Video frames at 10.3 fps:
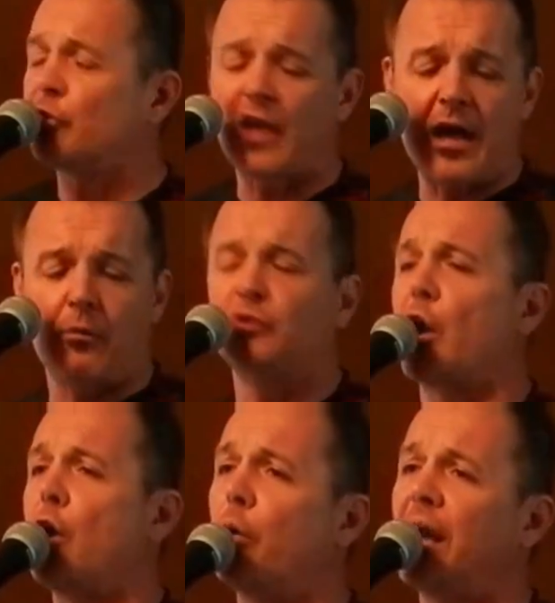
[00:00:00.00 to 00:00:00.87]
and we're
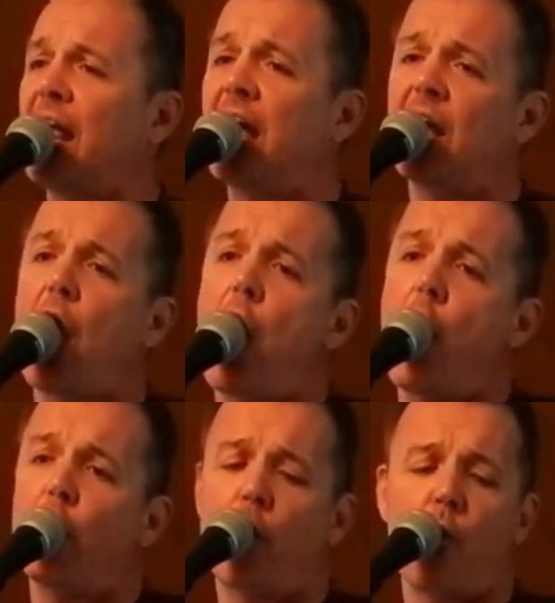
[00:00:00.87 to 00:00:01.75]
going it
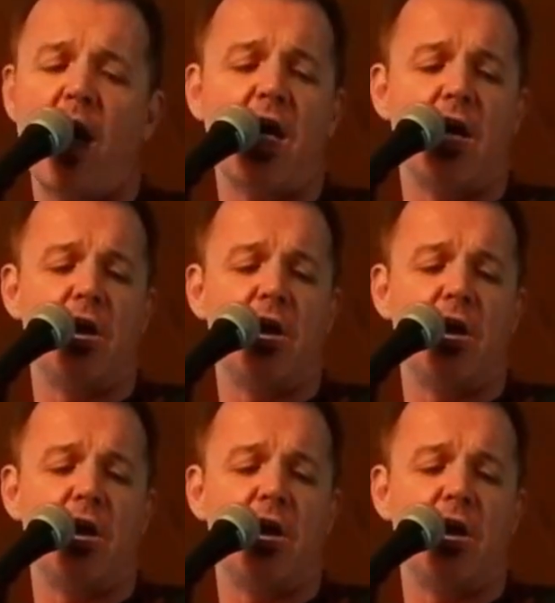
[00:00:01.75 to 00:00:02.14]
all the way.